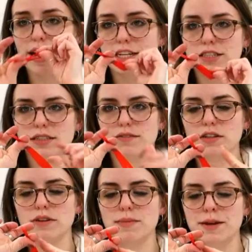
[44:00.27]
edges of the
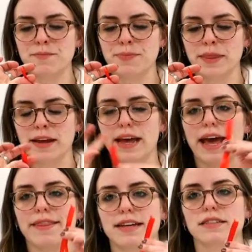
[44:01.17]
ribbon,
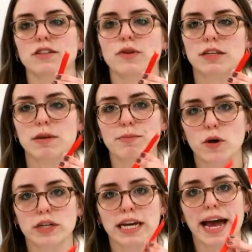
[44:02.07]
and these are going to be
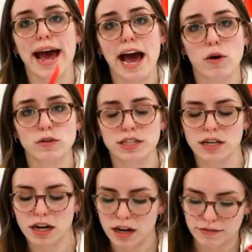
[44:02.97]
poking out
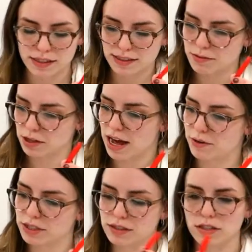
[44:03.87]
of the seam
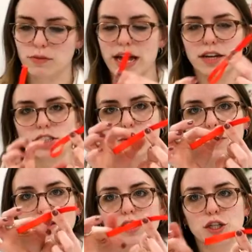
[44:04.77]
allowance. So we actually
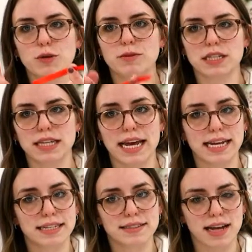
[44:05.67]
want the loop to lay
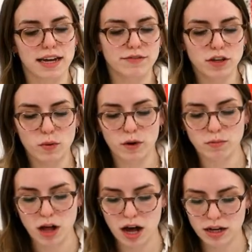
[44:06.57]
inside of the quilt
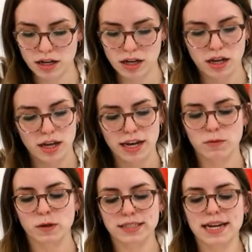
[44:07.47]
block, and
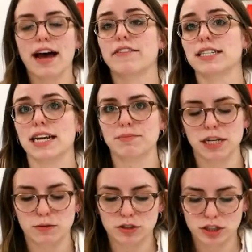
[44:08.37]
once I have it taped,
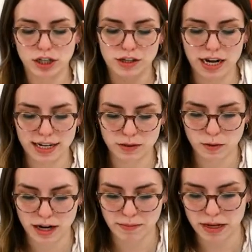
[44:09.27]
I will show you guys
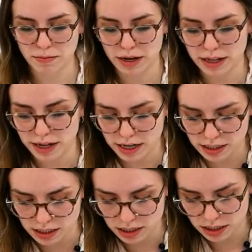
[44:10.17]
what I mean by
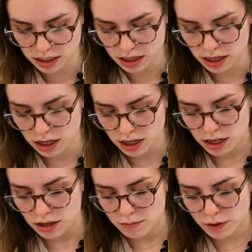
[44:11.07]
that.
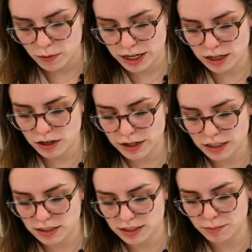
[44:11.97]
But we are going
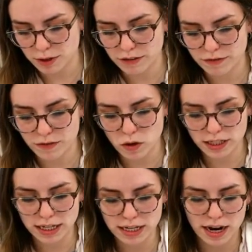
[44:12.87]
to simply fold
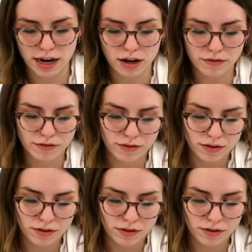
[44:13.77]
it in half